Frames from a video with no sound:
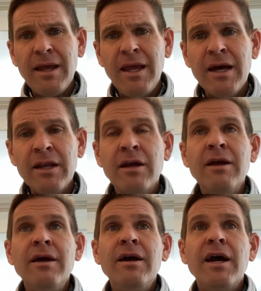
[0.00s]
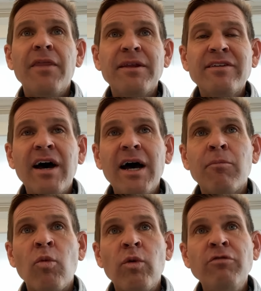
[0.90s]
And at the
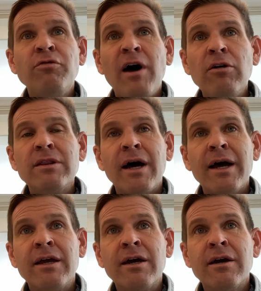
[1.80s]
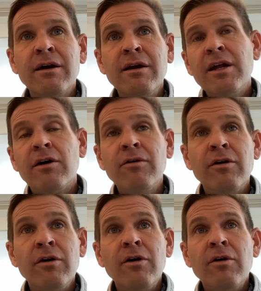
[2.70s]
time, we felt like,
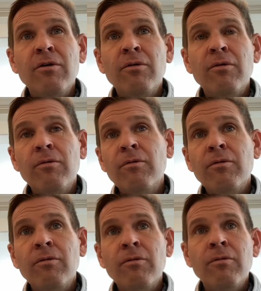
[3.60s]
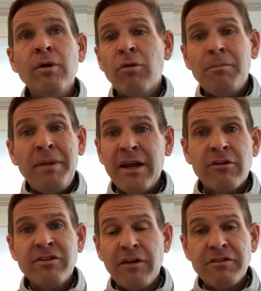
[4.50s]
we weren't patting
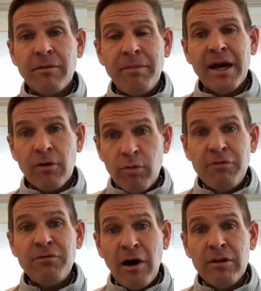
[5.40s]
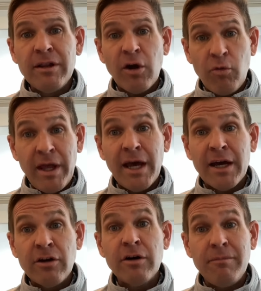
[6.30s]
ourselves on the back. We felt like we
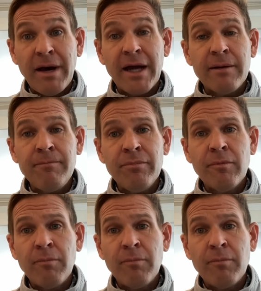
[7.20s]
had good momentum.